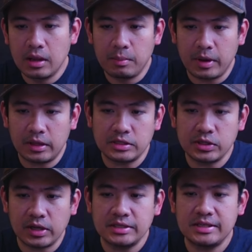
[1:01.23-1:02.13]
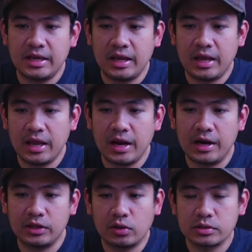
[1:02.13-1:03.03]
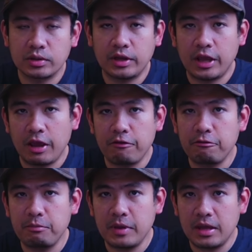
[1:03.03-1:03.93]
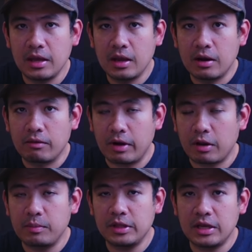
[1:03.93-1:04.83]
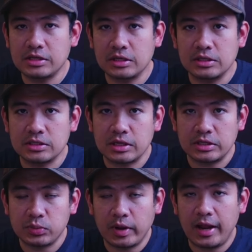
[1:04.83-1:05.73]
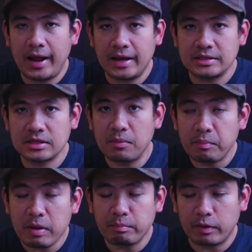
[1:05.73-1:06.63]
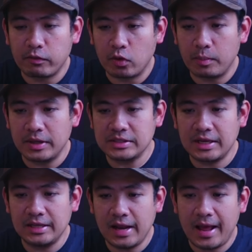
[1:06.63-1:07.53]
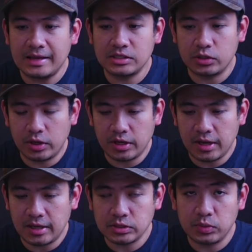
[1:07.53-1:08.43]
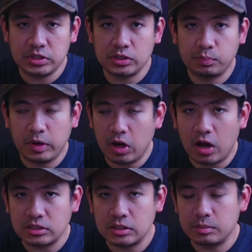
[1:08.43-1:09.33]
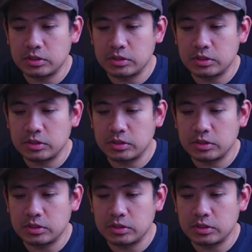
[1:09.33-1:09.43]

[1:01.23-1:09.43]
But as you can see here, it also gave me recommendations as well as campaign performance in the last 30 days, which is pretty awesome.